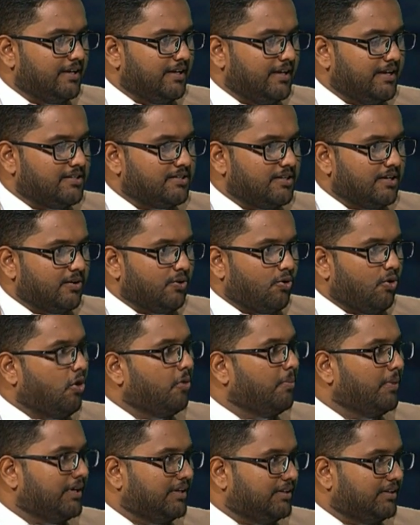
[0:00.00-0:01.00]
it's a
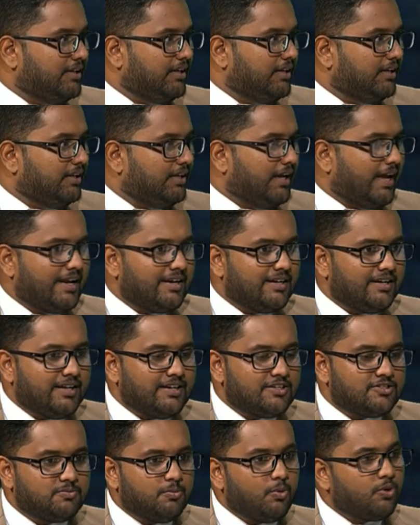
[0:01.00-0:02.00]
common thing and
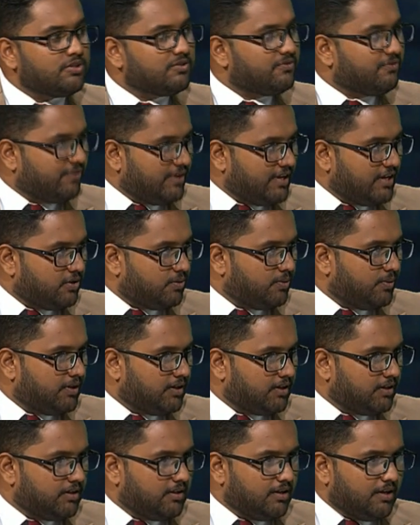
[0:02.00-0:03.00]
it's most
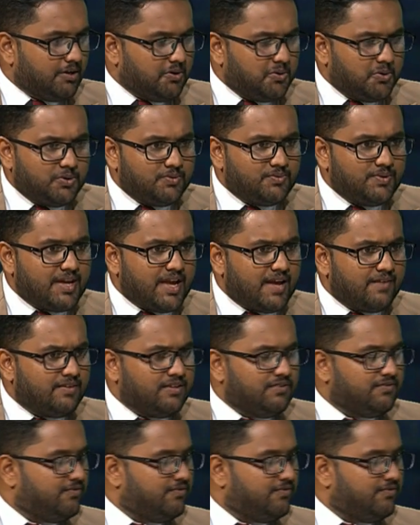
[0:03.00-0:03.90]
frequent. Don't we have any